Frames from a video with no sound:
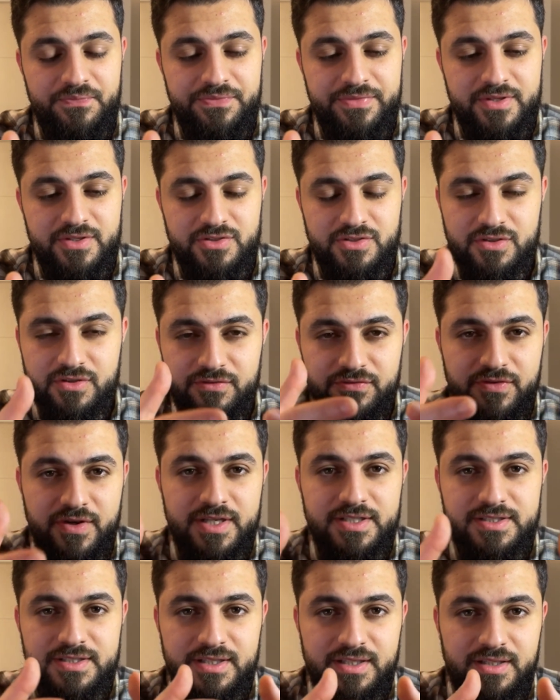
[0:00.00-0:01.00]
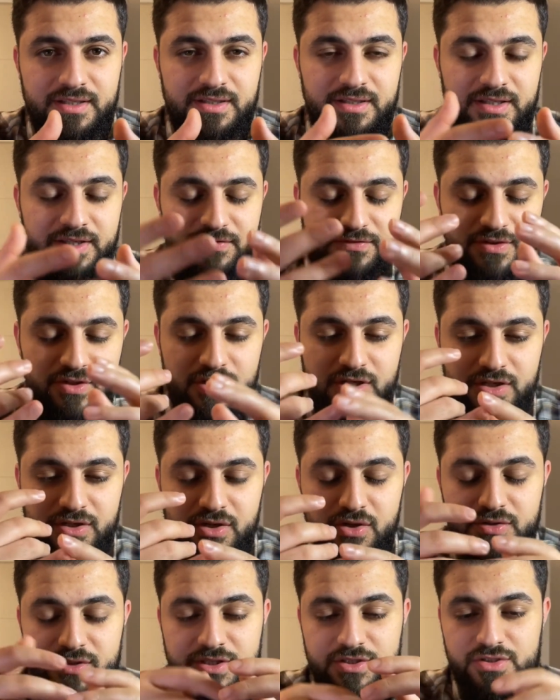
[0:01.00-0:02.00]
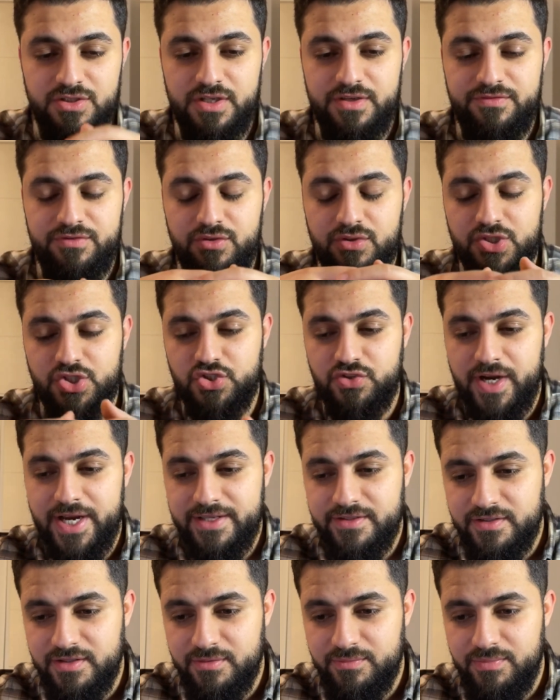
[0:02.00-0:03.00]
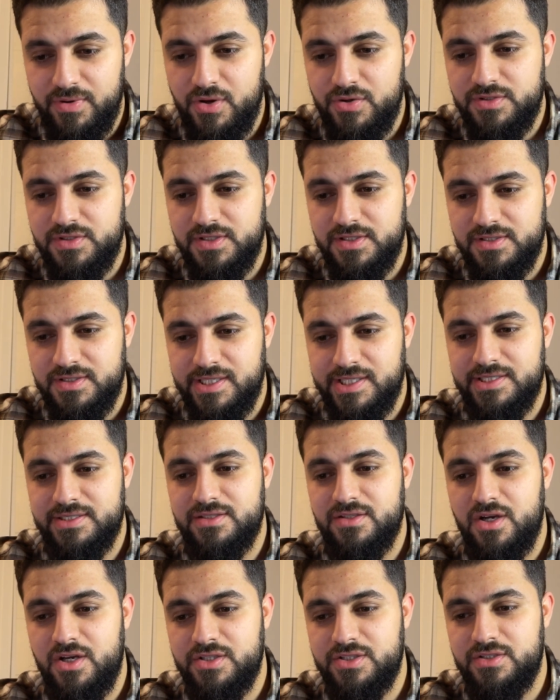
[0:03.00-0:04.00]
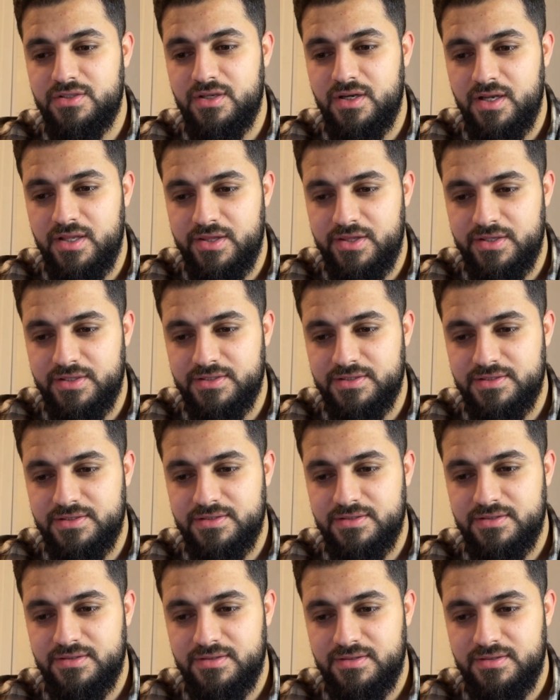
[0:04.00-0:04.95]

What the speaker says: so the first thing, if you can notice, if you're trying to impose these things onto others,